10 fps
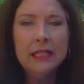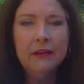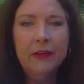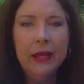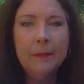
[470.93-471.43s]
to
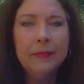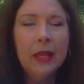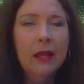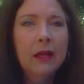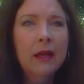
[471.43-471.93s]
give him.
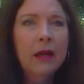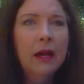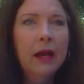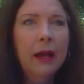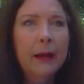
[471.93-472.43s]

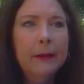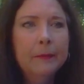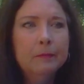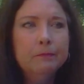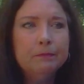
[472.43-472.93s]

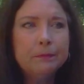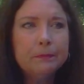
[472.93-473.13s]
Um,